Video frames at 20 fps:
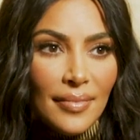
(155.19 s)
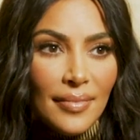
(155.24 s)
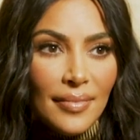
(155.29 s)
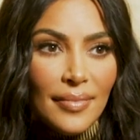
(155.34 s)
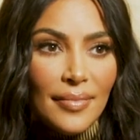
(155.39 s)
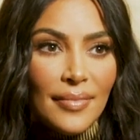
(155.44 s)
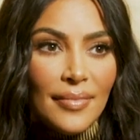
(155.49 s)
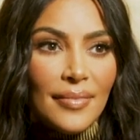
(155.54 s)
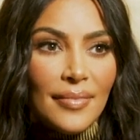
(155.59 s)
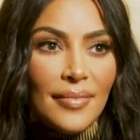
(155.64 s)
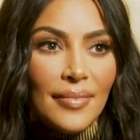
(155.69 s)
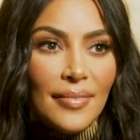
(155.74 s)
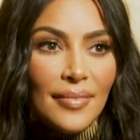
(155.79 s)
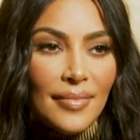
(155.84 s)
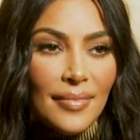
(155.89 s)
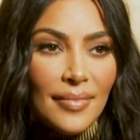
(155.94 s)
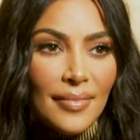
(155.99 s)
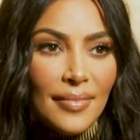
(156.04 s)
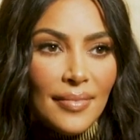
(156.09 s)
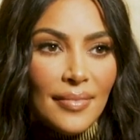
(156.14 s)

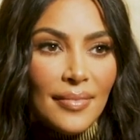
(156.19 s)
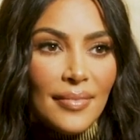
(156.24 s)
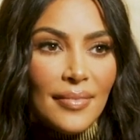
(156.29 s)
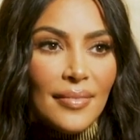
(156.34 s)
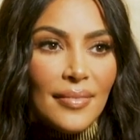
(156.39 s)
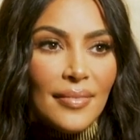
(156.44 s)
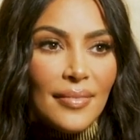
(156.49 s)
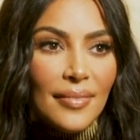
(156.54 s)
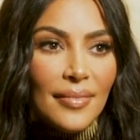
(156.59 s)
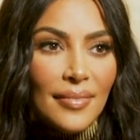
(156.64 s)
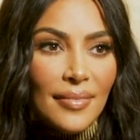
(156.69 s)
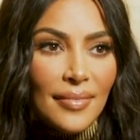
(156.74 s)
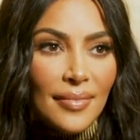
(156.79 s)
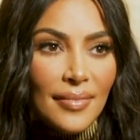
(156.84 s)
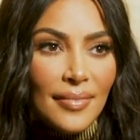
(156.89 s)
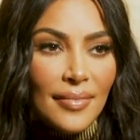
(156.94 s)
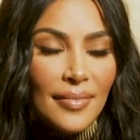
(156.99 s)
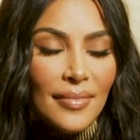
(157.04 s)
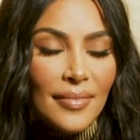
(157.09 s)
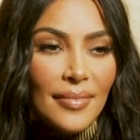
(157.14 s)

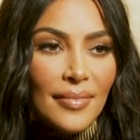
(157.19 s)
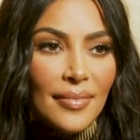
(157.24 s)
No words are spoken by the person on screen.